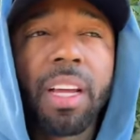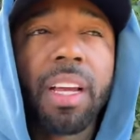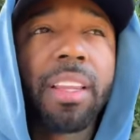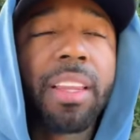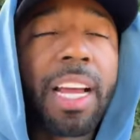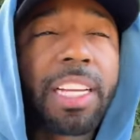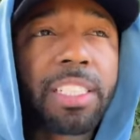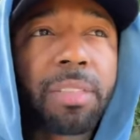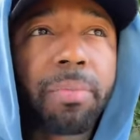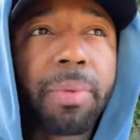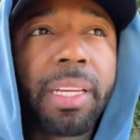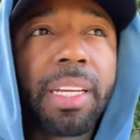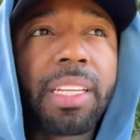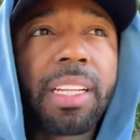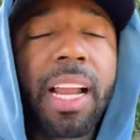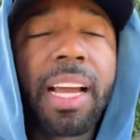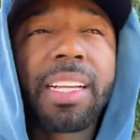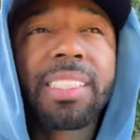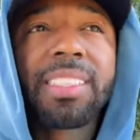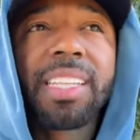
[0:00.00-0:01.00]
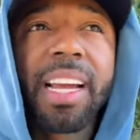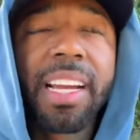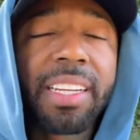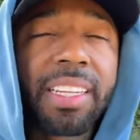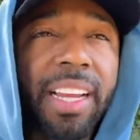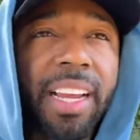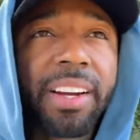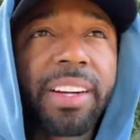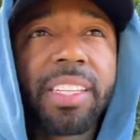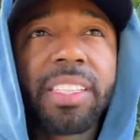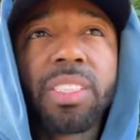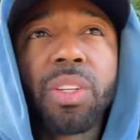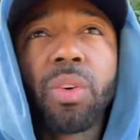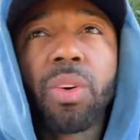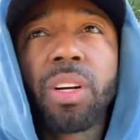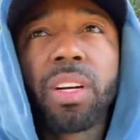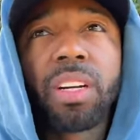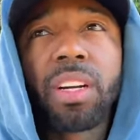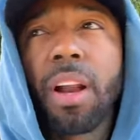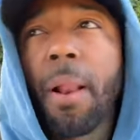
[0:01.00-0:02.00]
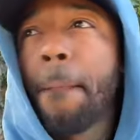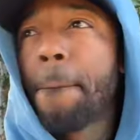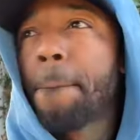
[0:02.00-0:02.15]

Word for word: That should be like secondaries or